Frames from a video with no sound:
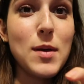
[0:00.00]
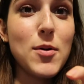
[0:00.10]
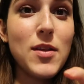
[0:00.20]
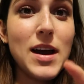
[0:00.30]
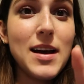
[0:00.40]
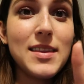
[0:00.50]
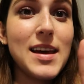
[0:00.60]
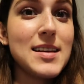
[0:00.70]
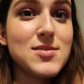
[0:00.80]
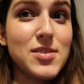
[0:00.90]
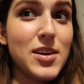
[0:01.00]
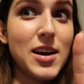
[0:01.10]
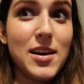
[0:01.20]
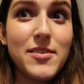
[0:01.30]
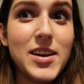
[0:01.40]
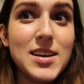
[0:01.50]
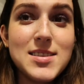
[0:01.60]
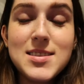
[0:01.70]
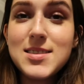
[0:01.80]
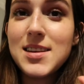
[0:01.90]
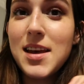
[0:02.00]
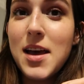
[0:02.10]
people there and like it's very obvious